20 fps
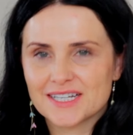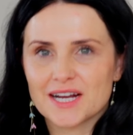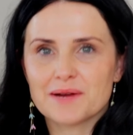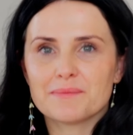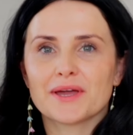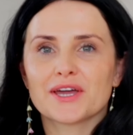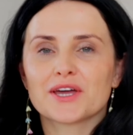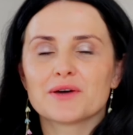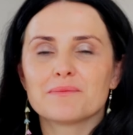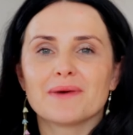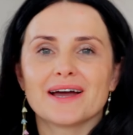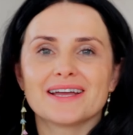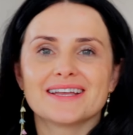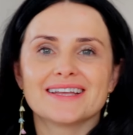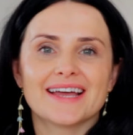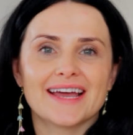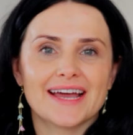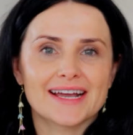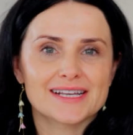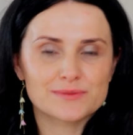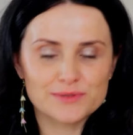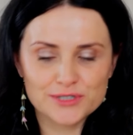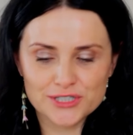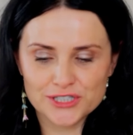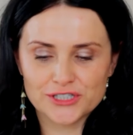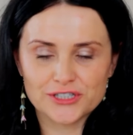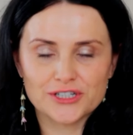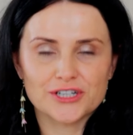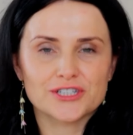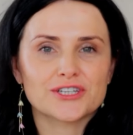by combining eggs with
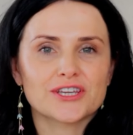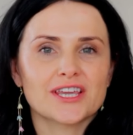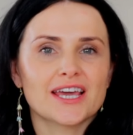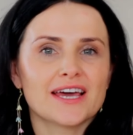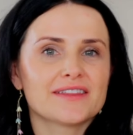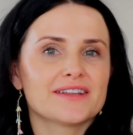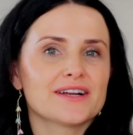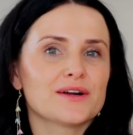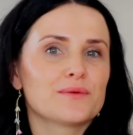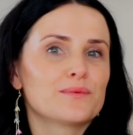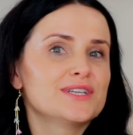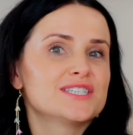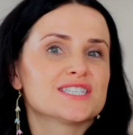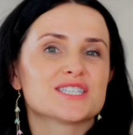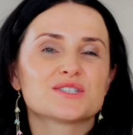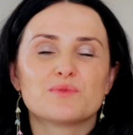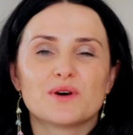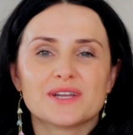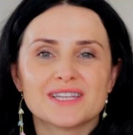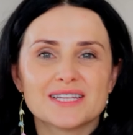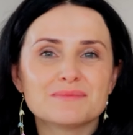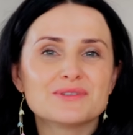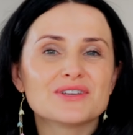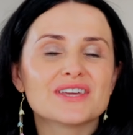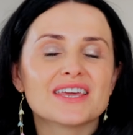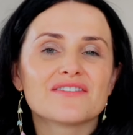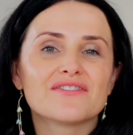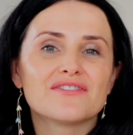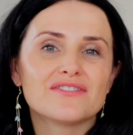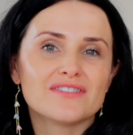sugar together. We just want them to get
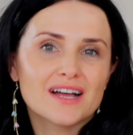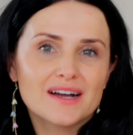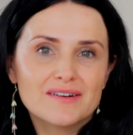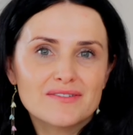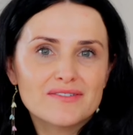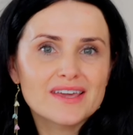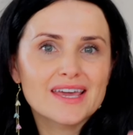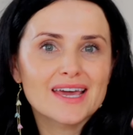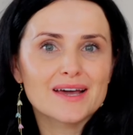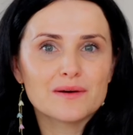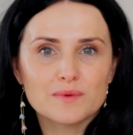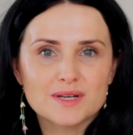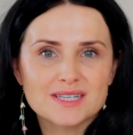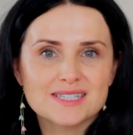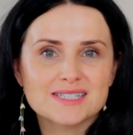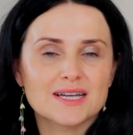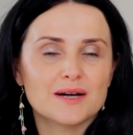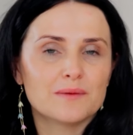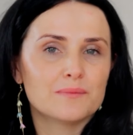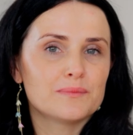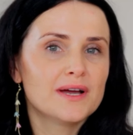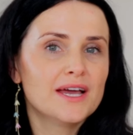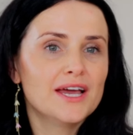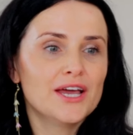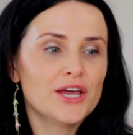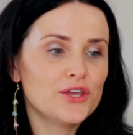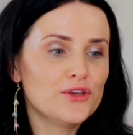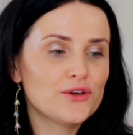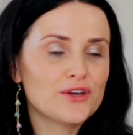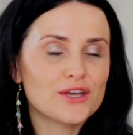fluffy and whisked up.
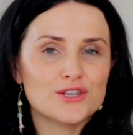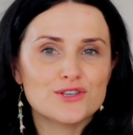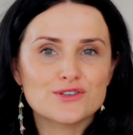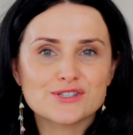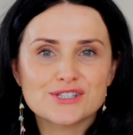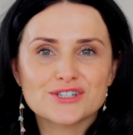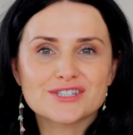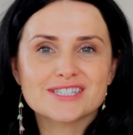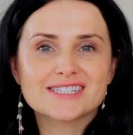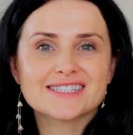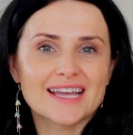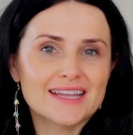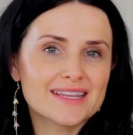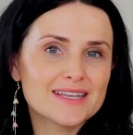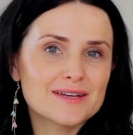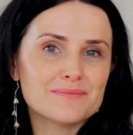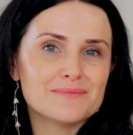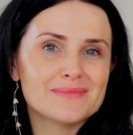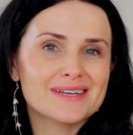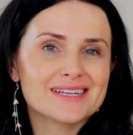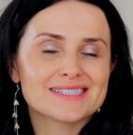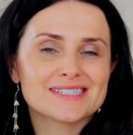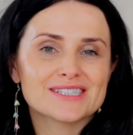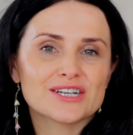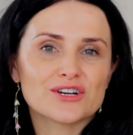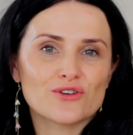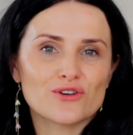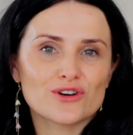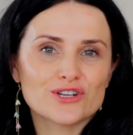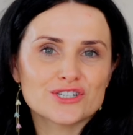You can use your stand-up mixer
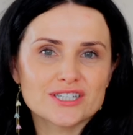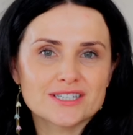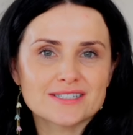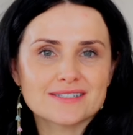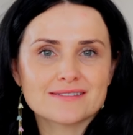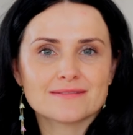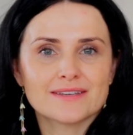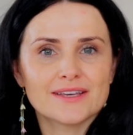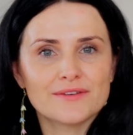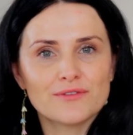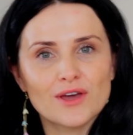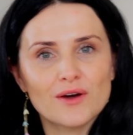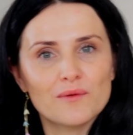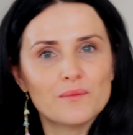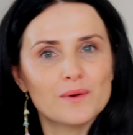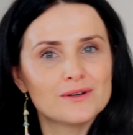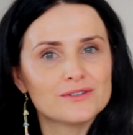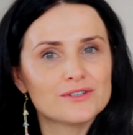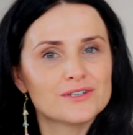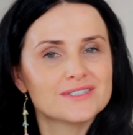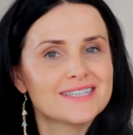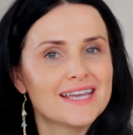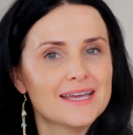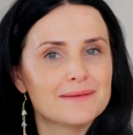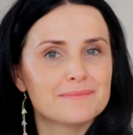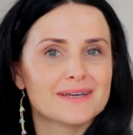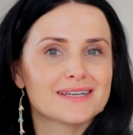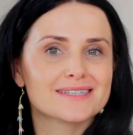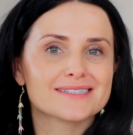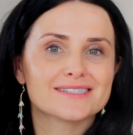or just, if you have one of those hand
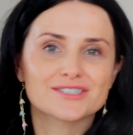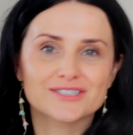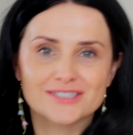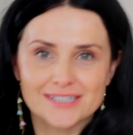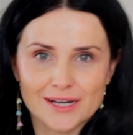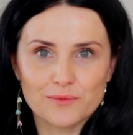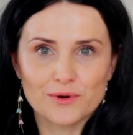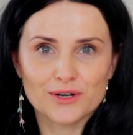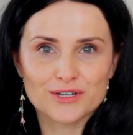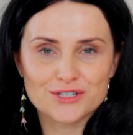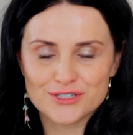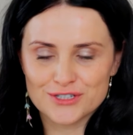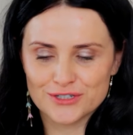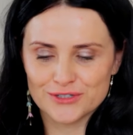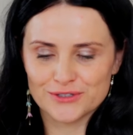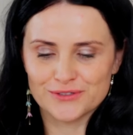mixers, that works too.